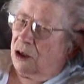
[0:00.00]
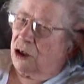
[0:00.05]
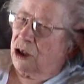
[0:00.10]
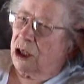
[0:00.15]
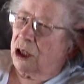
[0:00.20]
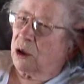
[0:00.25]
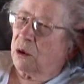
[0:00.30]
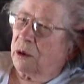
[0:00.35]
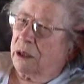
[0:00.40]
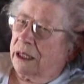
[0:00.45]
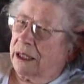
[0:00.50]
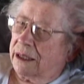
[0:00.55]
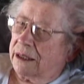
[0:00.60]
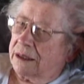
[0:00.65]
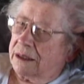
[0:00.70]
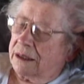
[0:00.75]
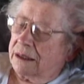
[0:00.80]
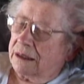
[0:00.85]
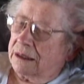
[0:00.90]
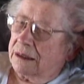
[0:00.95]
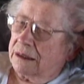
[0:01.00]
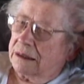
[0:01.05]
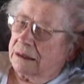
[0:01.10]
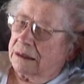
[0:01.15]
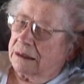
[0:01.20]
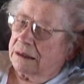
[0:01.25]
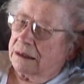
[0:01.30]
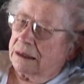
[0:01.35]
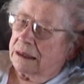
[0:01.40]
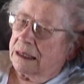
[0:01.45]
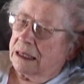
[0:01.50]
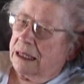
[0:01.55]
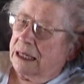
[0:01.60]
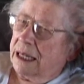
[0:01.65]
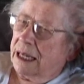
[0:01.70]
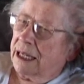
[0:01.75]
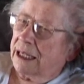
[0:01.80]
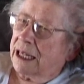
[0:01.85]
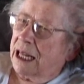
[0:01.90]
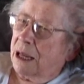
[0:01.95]
she quit,
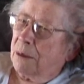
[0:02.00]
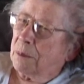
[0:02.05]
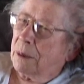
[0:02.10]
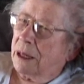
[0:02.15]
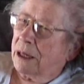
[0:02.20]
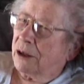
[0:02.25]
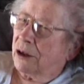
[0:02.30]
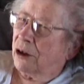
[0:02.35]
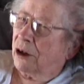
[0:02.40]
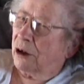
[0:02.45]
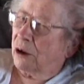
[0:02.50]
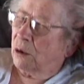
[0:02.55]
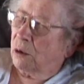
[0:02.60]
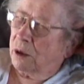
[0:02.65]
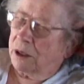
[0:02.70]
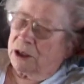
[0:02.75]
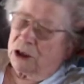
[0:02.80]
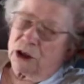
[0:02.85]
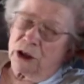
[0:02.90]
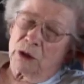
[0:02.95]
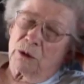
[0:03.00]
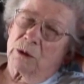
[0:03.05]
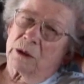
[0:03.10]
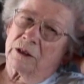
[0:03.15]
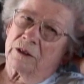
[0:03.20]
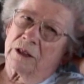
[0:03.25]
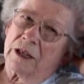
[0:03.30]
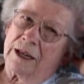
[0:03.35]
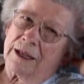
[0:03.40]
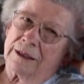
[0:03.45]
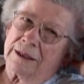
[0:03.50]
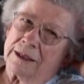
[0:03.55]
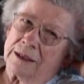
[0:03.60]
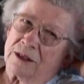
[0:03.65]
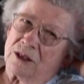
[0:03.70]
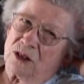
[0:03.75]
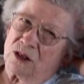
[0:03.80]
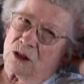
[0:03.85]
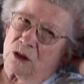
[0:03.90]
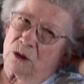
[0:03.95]
and I paid her what she would have gotten
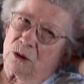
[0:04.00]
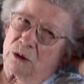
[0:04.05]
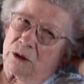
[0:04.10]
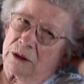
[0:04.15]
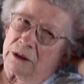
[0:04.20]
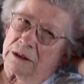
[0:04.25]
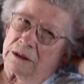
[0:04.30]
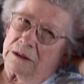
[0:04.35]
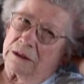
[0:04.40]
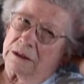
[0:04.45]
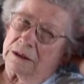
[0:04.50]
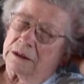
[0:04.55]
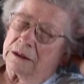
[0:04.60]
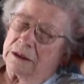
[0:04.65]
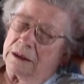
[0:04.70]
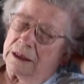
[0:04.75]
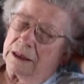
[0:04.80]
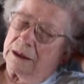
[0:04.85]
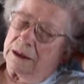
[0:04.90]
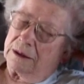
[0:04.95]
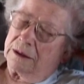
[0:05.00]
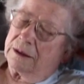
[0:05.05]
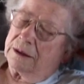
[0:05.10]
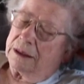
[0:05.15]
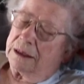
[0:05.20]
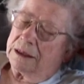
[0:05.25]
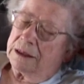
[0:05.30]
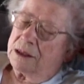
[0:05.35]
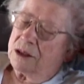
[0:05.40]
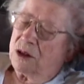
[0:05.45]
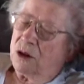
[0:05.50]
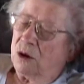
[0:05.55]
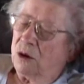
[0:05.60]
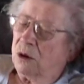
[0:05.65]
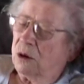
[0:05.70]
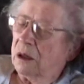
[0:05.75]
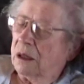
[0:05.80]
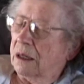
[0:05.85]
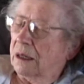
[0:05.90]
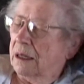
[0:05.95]
at the school, and
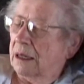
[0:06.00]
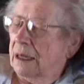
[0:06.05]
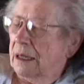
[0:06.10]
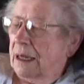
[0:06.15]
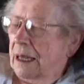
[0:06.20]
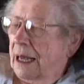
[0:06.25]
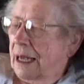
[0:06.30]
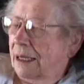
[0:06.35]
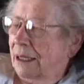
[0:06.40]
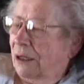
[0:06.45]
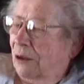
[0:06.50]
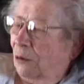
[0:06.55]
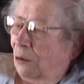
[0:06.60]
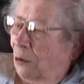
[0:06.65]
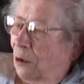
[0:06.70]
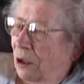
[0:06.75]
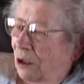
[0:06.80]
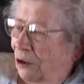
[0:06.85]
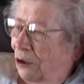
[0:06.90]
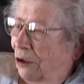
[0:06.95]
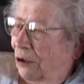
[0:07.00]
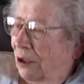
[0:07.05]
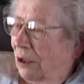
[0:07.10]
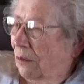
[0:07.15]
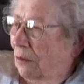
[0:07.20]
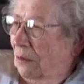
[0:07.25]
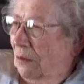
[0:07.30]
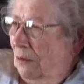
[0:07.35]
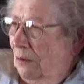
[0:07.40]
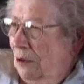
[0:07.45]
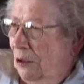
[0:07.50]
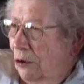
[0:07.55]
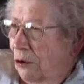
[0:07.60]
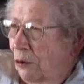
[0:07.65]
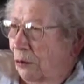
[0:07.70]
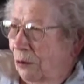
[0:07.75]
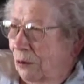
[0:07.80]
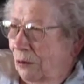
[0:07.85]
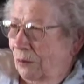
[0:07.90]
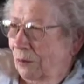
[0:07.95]
so I didn't want her to, you
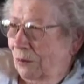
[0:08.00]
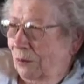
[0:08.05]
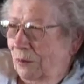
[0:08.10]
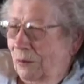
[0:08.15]
know.